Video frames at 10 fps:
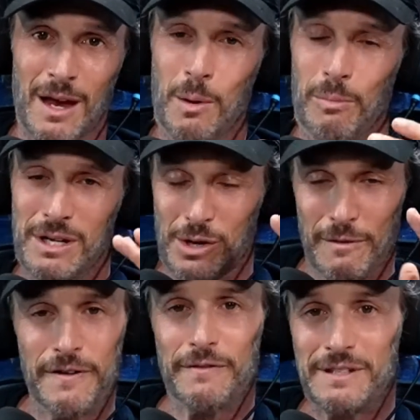But so
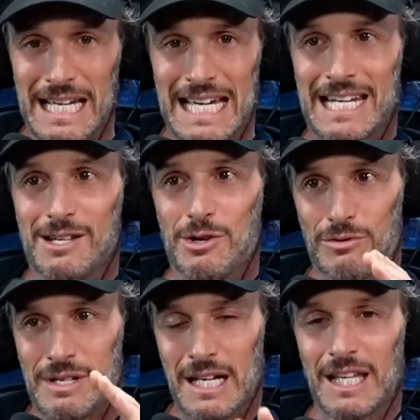at 15, you're
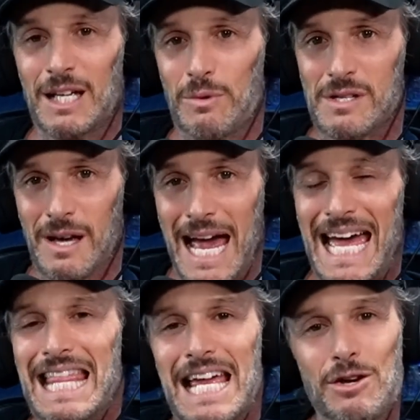dealing with,
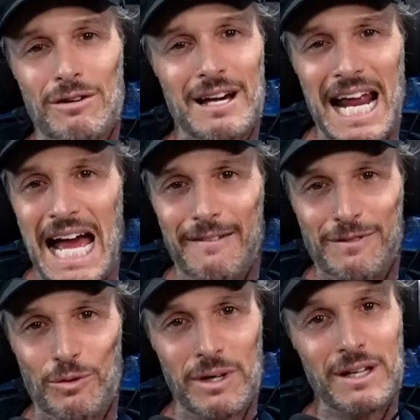and then you're going to have
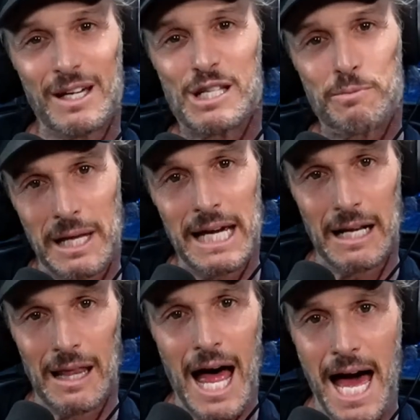to really explain
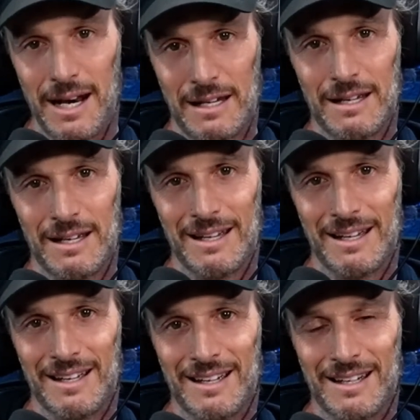a lot.
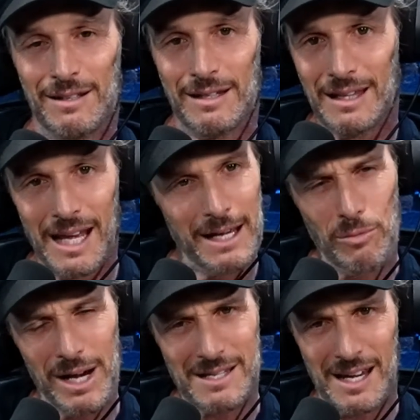Like,
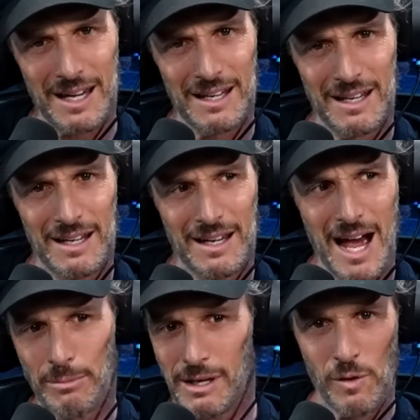wait a second,
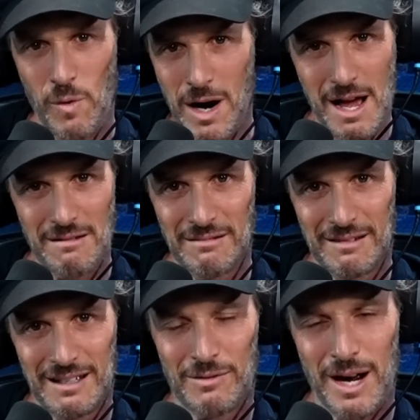I'm living where now?
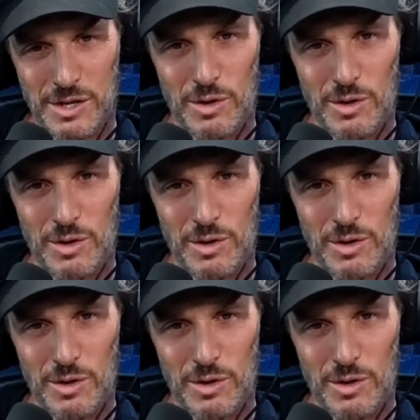Right?